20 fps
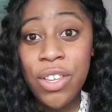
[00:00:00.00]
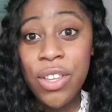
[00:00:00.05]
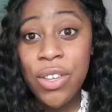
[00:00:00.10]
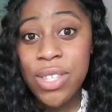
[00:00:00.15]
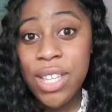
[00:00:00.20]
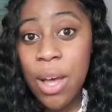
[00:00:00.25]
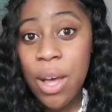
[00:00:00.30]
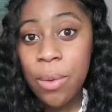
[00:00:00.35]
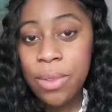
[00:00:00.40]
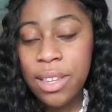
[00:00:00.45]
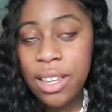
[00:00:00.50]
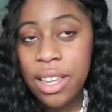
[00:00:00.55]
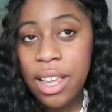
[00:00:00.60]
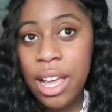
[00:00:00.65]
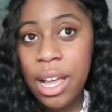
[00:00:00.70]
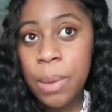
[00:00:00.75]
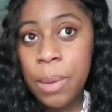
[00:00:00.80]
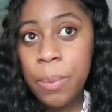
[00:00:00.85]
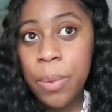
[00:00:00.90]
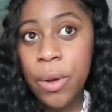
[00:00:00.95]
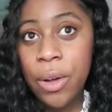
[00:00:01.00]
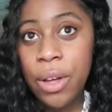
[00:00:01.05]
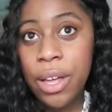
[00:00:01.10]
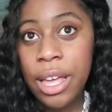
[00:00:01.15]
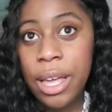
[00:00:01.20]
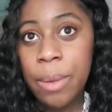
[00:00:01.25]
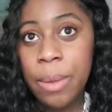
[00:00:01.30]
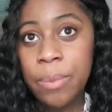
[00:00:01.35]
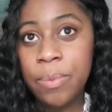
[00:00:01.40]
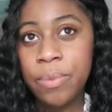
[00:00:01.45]
videos out there,
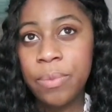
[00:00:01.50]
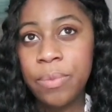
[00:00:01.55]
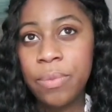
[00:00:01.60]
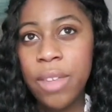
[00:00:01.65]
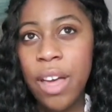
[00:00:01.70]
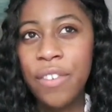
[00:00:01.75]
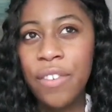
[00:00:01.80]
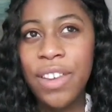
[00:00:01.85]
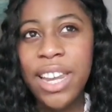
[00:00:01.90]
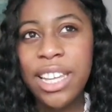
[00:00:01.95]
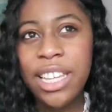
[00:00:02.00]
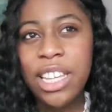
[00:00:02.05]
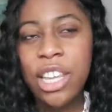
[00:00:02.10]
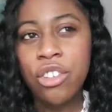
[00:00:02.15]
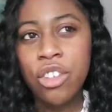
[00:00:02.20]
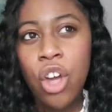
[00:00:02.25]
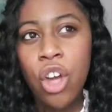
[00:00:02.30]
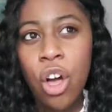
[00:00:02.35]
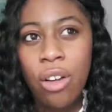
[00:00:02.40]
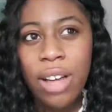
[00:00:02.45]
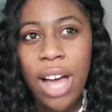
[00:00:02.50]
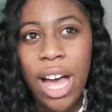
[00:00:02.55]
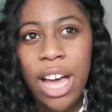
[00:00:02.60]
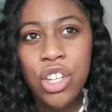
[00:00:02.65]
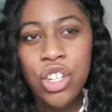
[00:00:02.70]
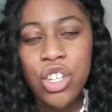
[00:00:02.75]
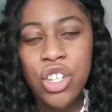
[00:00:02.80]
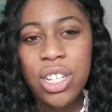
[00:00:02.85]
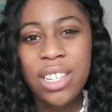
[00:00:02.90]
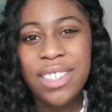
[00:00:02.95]
but I feel like they're not
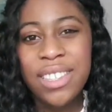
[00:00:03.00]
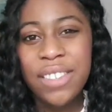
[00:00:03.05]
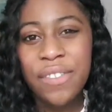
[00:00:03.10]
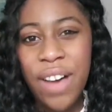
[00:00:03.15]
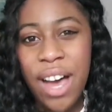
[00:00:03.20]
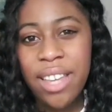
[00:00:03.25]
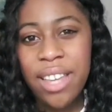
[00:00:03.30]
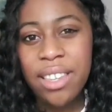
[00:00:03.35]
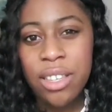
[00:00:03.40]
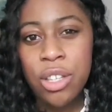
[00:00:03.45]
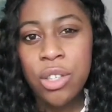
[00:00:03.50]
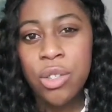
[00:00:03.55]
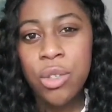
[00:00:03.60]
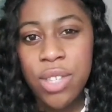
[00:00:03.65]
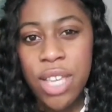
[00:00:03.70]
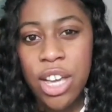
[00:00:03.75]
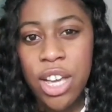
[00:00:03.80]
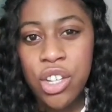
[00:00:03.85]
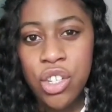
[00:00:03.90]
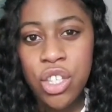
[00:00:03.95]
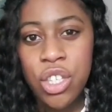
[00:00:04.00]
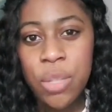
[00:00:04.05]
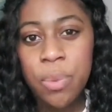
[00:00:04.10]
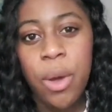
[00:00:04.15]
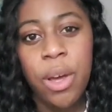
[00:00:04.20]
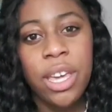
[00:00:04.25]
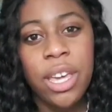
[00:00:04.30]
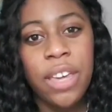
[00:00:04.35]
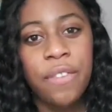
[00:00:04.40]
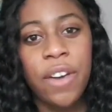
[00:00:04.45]
actually divided into sections.
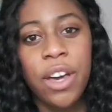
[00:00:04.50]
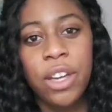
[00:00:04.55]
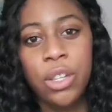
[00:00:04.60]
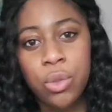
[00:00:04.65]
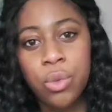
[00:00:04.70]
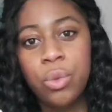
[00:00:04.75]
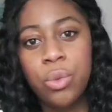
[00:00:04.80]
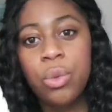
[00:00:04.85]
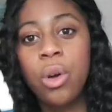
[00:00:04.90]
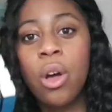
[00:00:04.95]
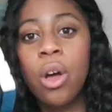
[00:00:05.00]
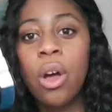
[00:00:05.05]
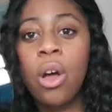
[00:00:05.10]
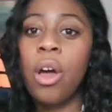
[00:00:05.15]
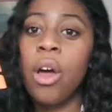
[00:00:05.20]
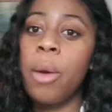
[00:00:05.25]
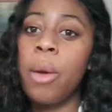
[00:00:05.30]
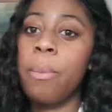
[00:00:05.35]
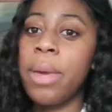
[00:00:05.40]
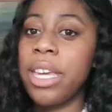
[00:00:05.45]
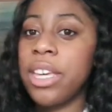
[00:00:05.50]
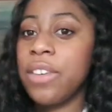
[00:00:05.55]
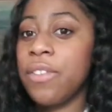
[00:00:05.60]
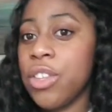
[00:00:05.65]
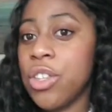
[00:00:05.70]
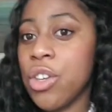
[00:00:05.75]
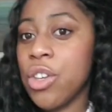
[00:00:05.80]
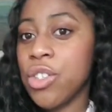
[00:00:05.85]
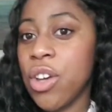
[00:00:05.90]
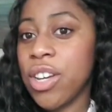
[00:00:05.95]
But if I do make
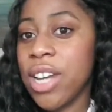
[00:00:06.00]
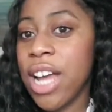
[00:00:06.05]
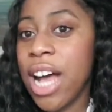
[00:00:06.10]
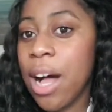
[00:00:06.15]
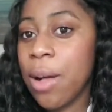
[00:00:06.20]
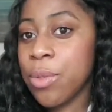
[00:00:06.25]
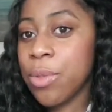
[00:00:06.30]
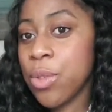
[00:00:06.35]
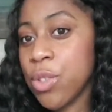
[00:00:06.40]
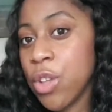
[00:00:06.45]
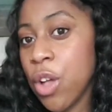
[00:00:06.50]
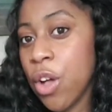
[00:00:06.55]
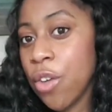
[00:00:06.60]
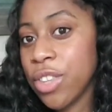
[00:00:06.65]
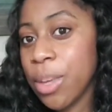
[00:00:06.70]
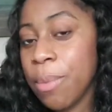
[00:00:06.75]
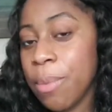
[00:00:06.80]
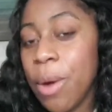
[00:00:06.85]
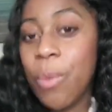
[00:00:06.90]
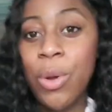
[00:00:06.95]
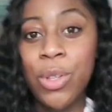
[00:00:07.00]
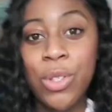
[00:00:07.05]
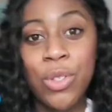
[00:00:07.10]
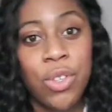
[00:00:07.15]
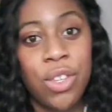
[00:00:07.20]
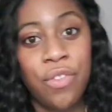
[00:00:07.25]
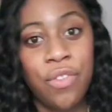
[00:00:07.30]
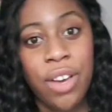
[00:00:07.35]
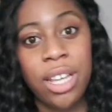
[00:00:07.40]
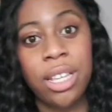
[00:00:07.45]
videos on how to solve them, I want
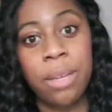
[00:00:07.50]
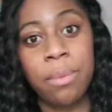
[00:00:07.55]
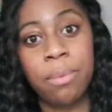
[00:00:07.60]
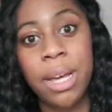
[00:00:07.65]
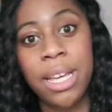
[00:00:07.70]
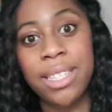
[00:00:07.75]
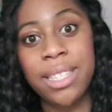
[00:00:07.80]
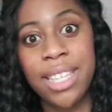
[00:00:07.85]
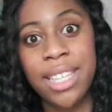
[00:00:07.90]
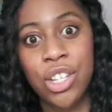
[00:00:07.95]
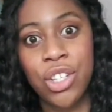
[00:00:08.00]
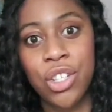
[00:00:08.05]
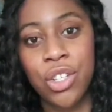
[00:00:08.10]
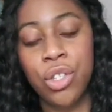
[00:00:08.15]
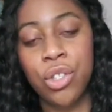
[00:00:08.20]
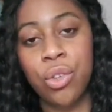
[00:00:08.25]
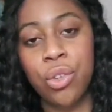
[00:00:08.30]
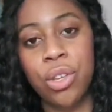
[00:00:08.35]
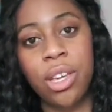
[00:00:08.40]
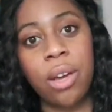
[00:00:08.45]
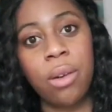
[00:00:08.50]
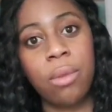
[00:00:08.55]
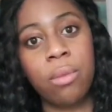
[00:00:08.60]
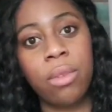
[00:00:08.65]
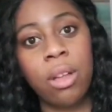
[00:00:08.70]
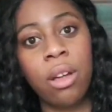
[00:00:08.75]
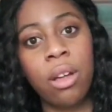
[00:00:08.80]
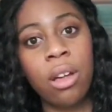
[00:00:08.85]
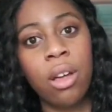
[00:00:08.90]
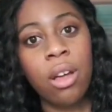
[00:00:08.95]
to divide them by sections, so you
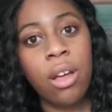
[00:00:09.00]
can